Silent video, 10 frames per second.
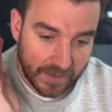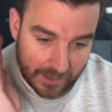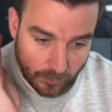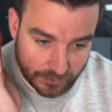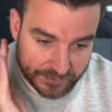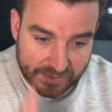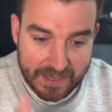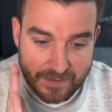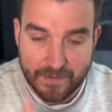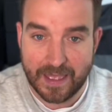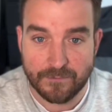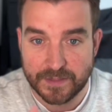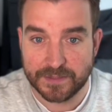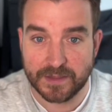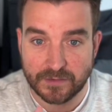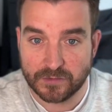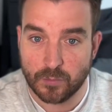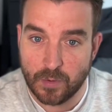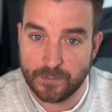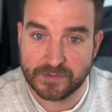it will save everything to
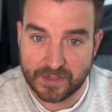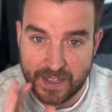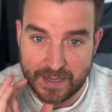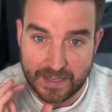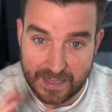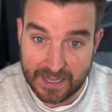the website